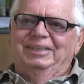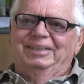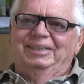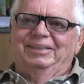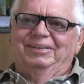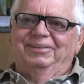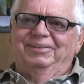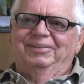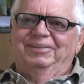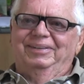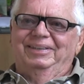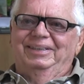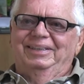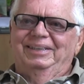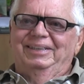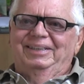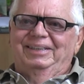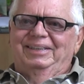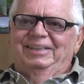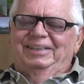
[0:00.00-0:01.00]
So
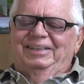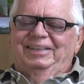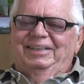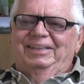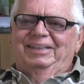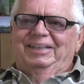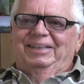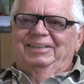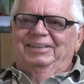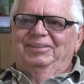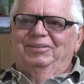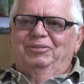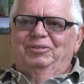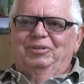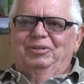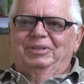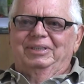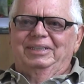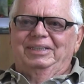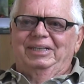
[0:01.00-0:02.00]
this is
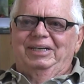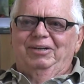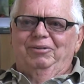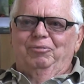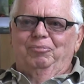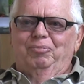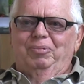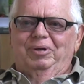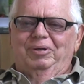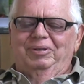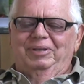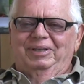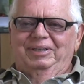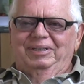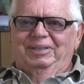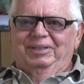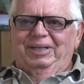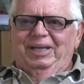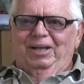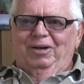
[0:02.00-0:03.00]
the city of
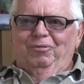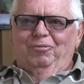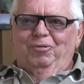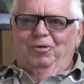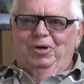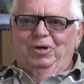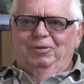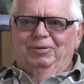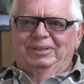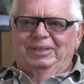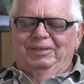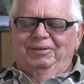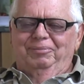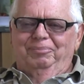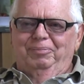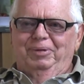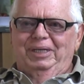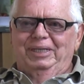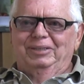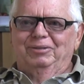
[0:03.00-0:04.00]
California, was a
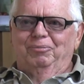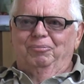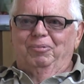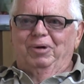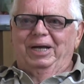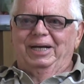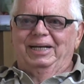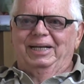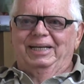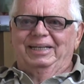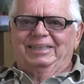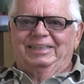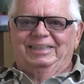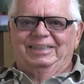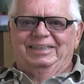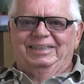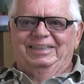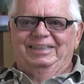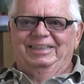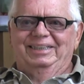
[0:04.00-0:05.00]
place of bright lights.